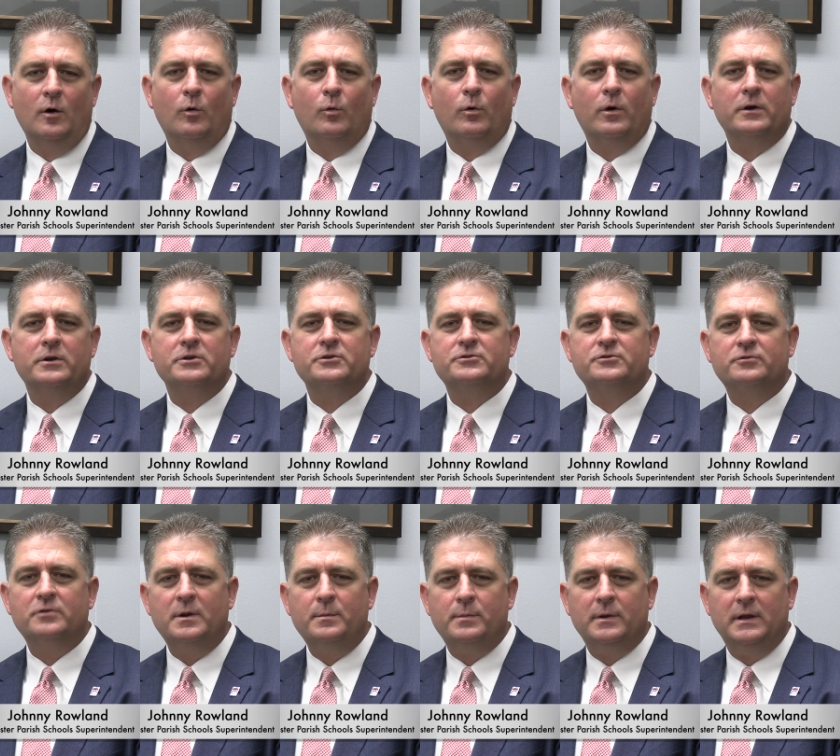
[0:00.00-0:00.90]
were
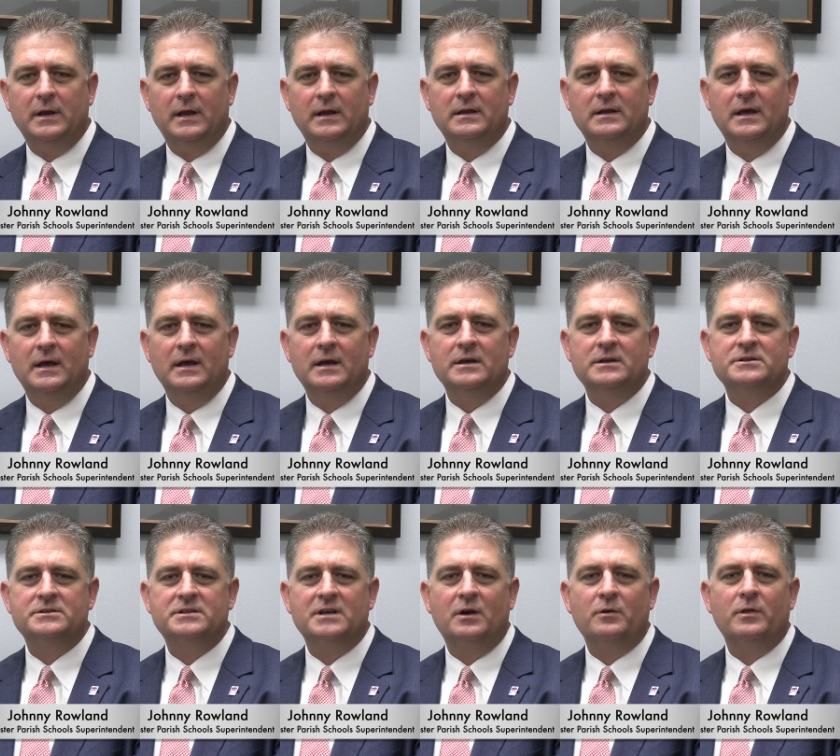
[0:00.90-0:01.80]
distributed
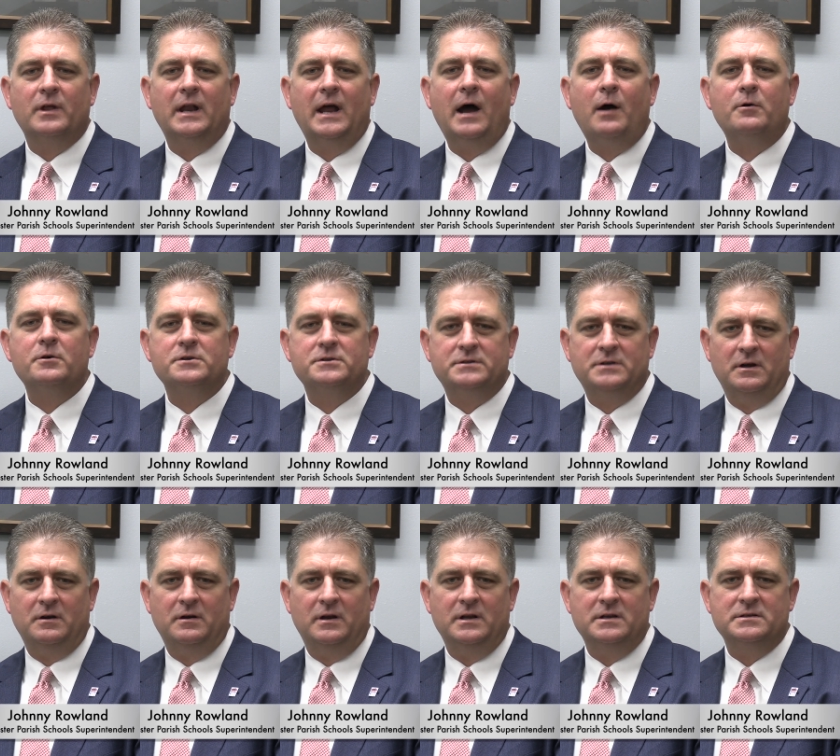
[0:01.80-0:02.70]
so that our
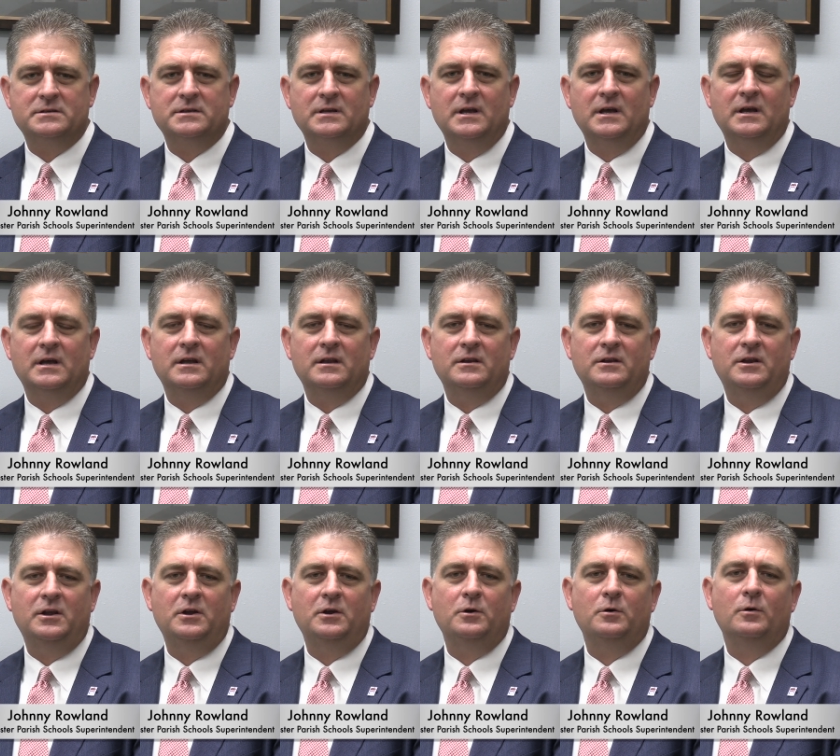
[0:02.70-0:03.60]
students
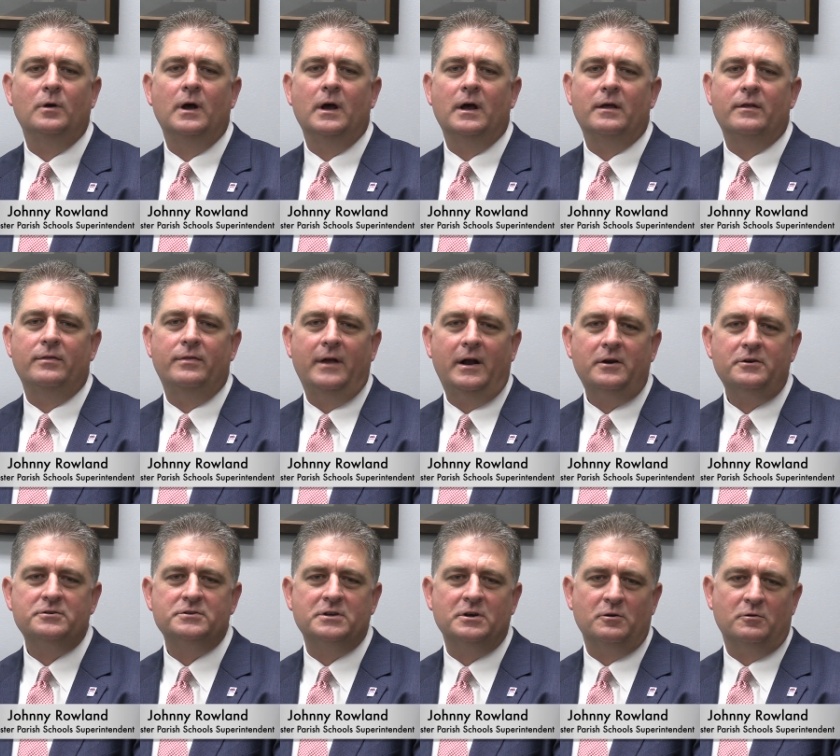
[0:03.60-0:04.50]
knew their
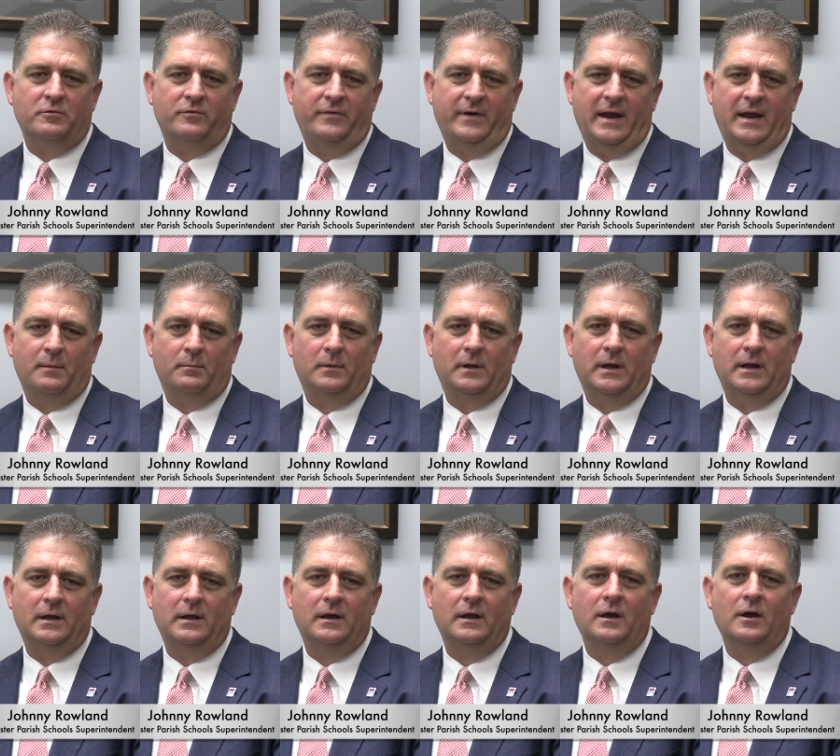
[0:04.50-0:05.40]
school family
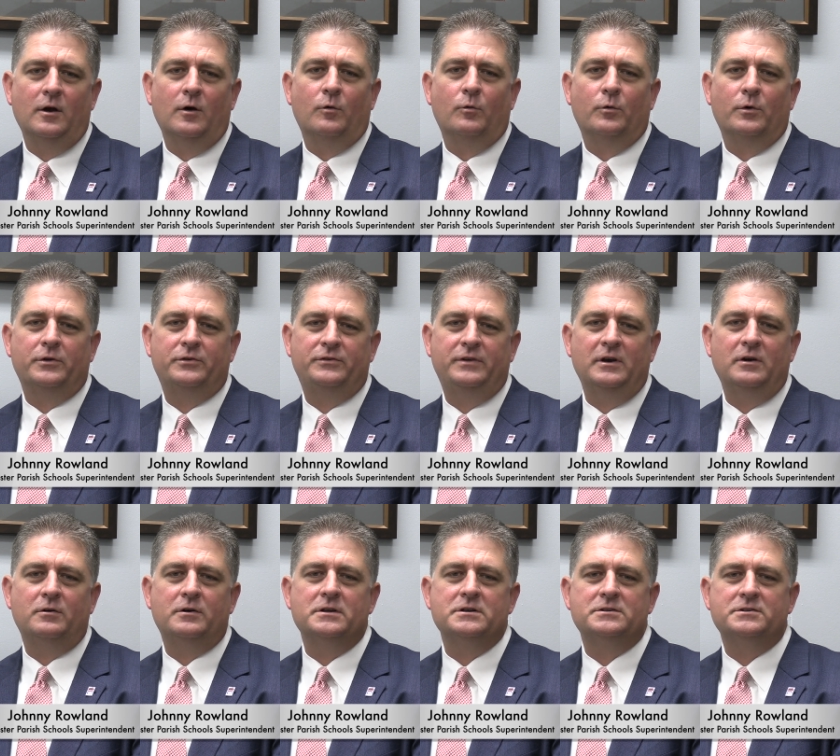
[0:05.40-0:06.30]
was
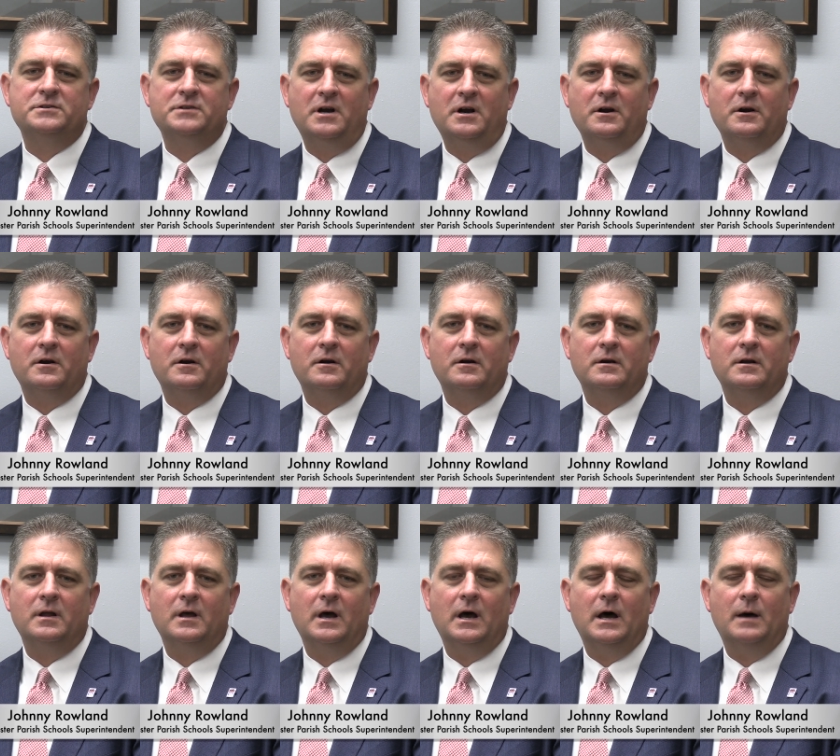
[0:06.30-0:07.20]
still
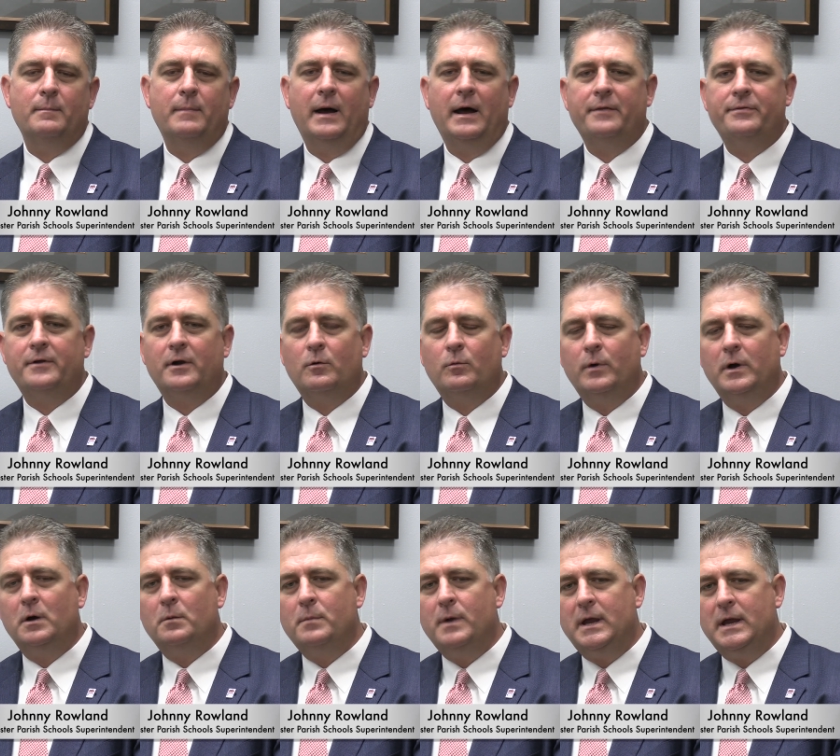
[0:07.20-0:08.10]
concerned about their
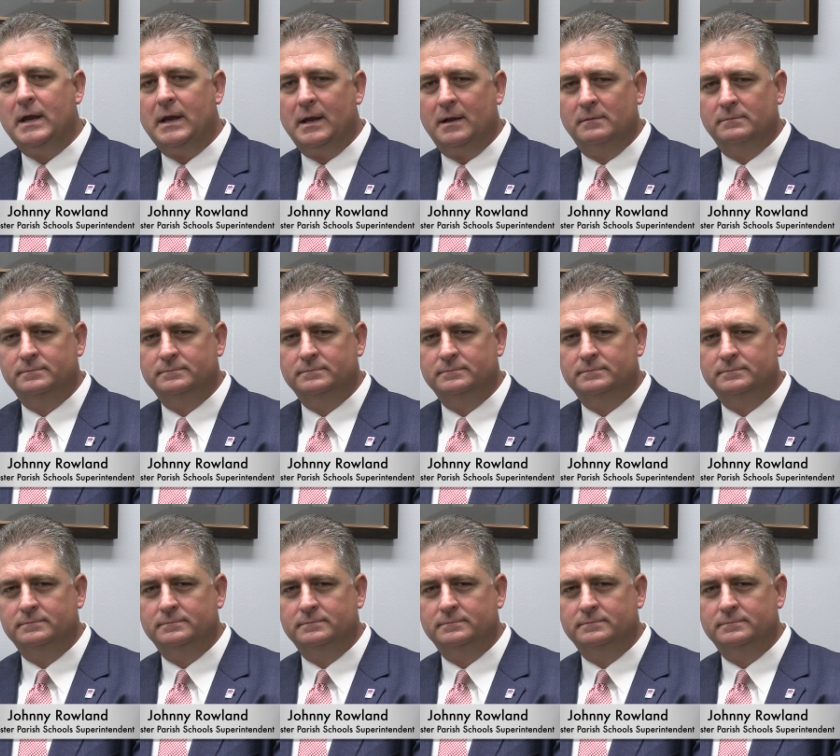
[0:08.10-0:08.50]
well-being.